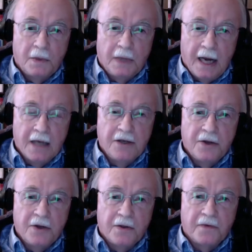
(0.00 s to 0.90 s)
into
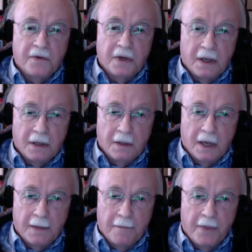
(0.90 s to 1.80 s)
the, uh,
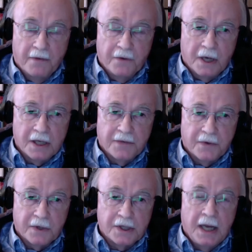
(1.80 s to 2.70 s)
the
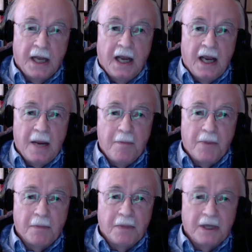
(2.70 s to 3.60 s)
philosophers. He
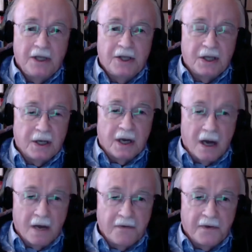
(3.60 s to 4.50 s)
published the
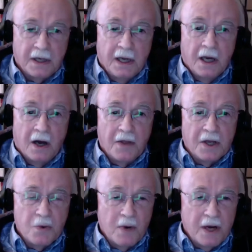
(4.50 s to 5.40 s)
Tahafut on the
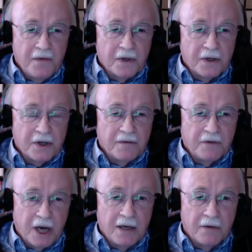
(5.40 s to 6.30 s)
twenty-first of
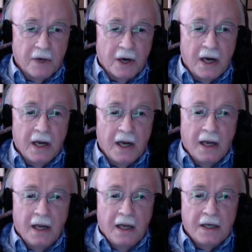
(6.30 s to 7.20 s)
January,
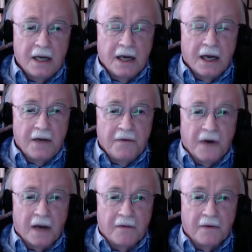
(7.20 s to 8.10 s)
ten ninety-five.